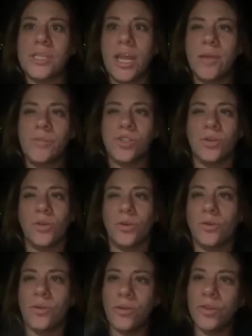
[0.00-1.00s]
came.
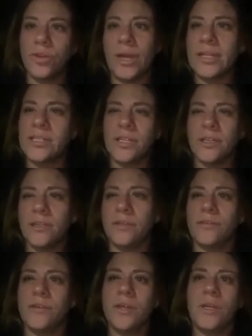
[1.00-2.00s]
So I
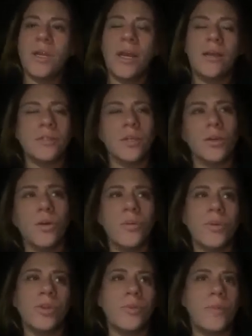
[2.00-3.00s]
was like, oh
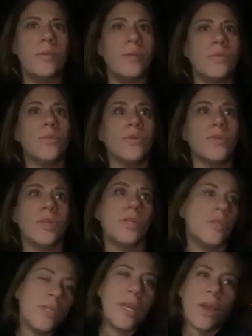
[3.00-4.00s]
well, maybe
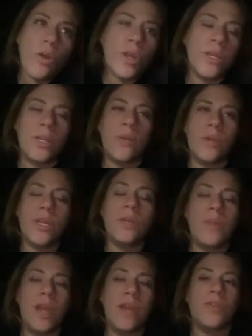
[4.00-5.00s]
they need
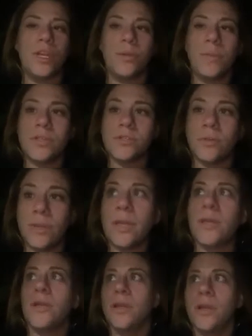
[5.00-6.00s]
behavior therapy. So I'm
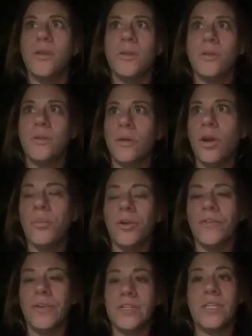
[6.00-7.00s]
like, oh
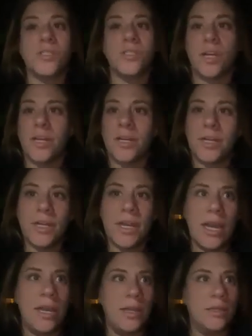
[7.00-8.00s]
perfect. He started it,
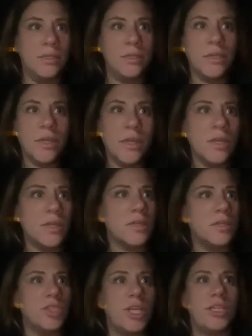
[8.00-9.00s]
and
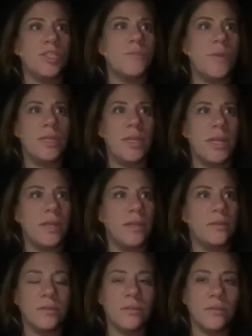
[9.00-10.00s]
the change has been like
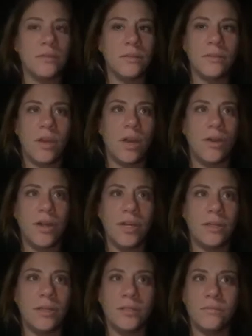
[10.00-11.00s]

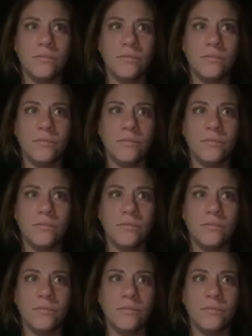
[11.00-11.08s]
already,